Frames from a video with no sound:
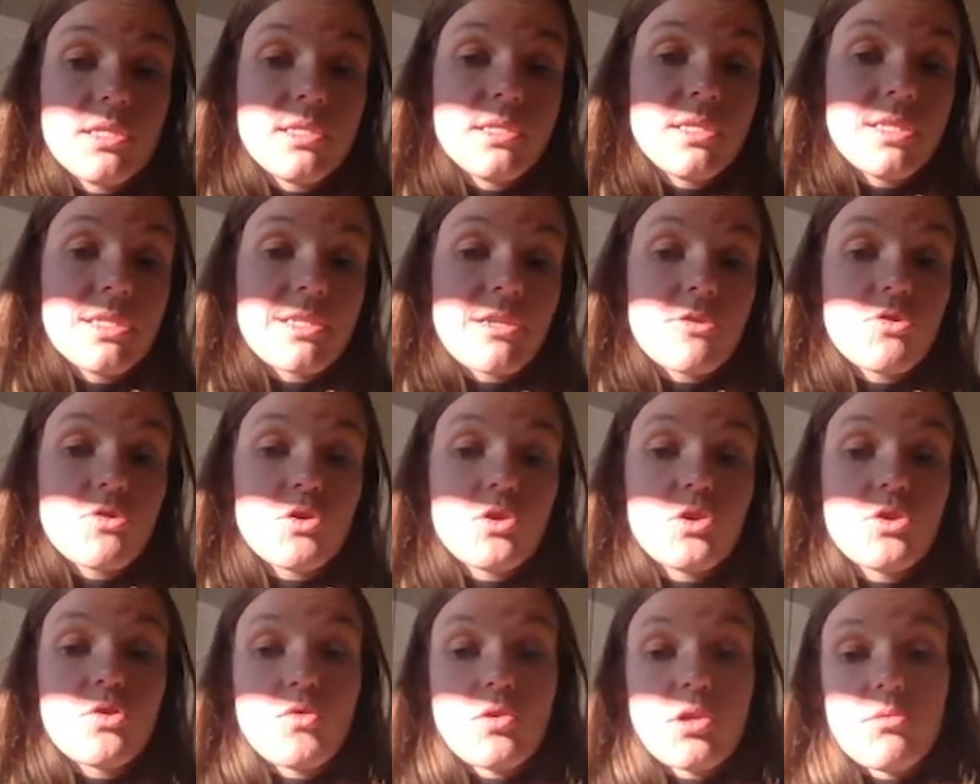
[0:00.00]
data are
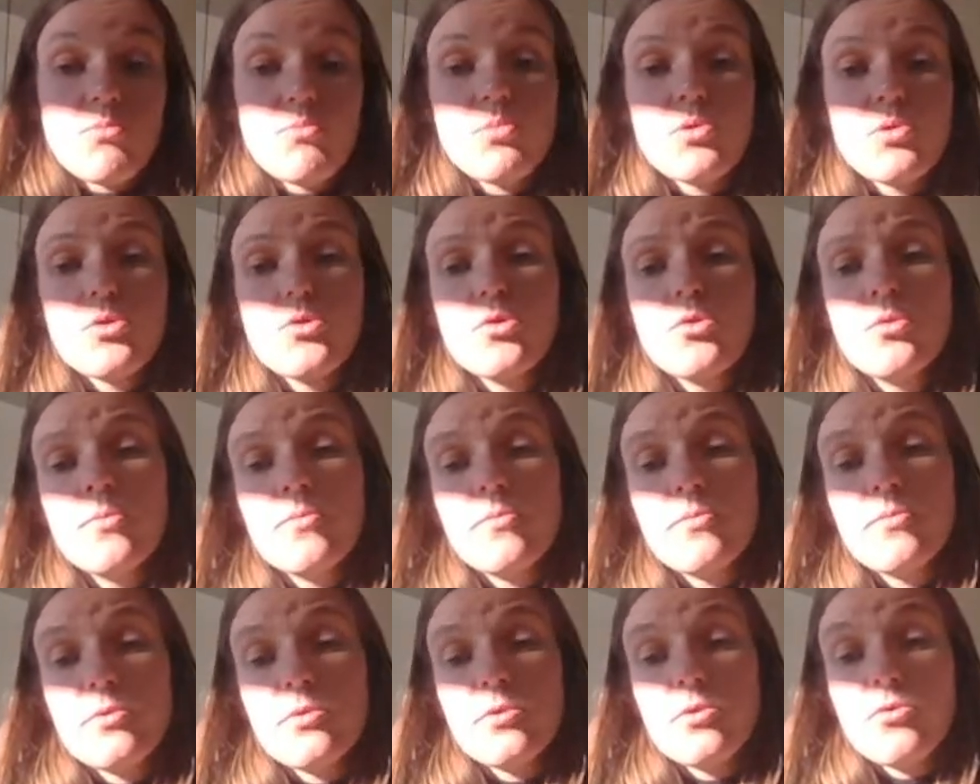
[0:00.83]
shown in blue.
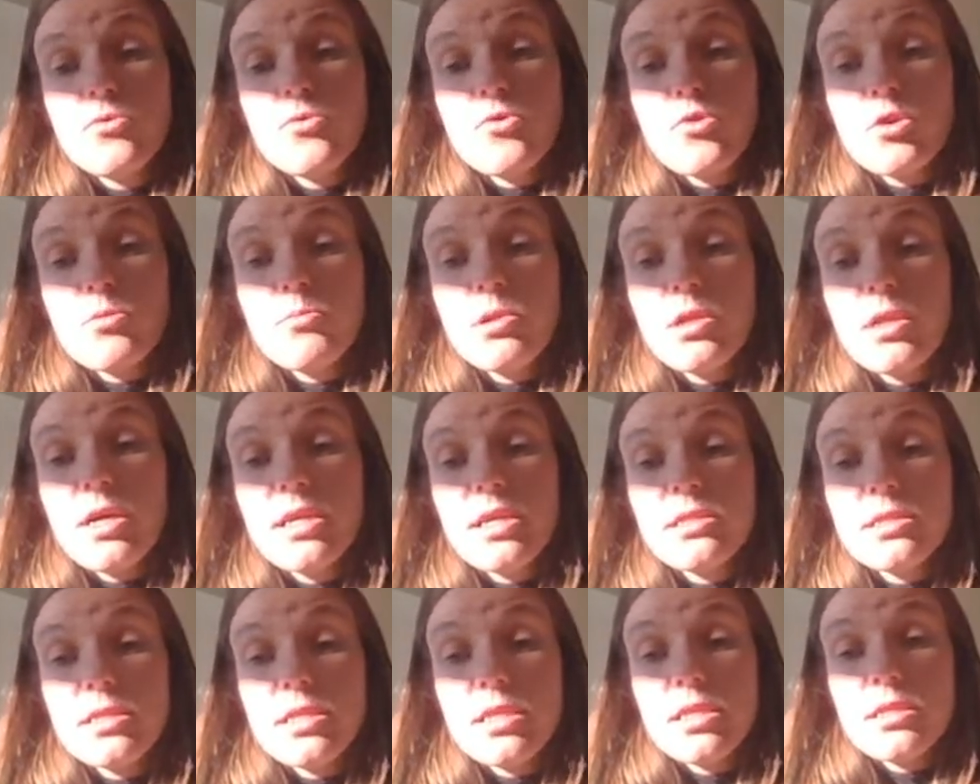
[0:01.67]
The
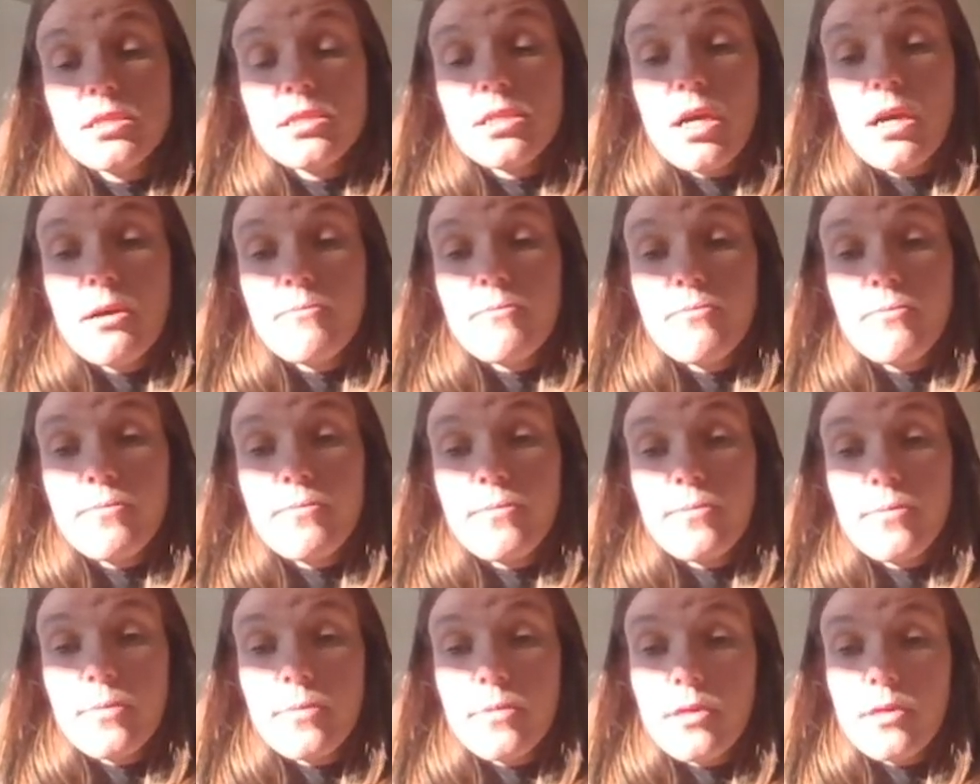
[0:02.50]
normalized data,
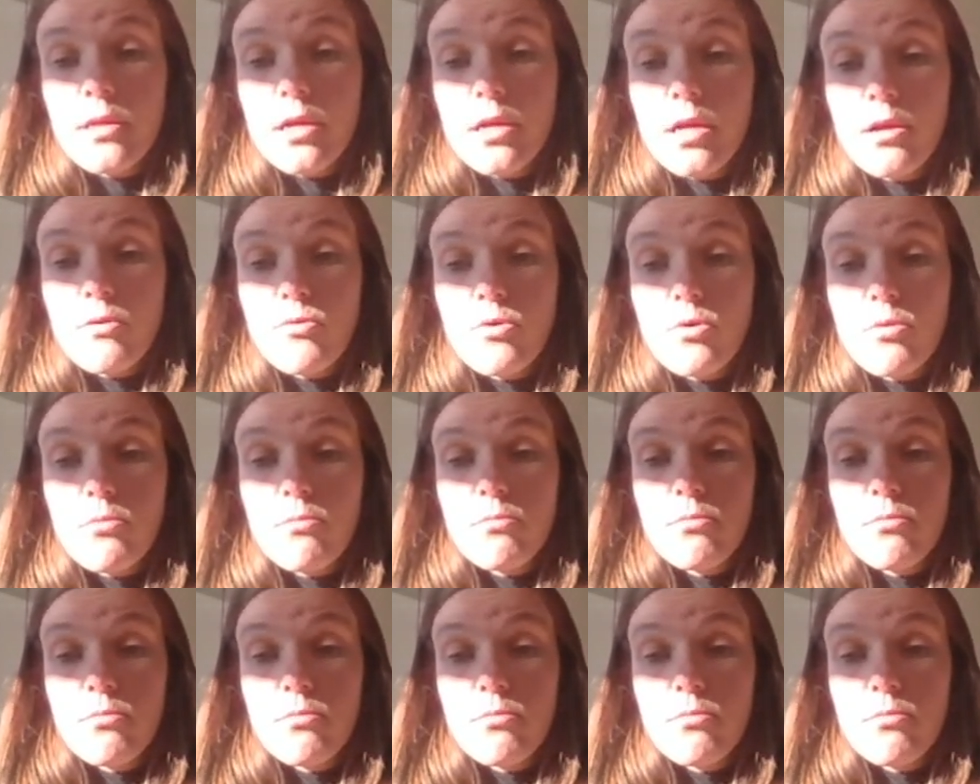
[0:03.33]
I will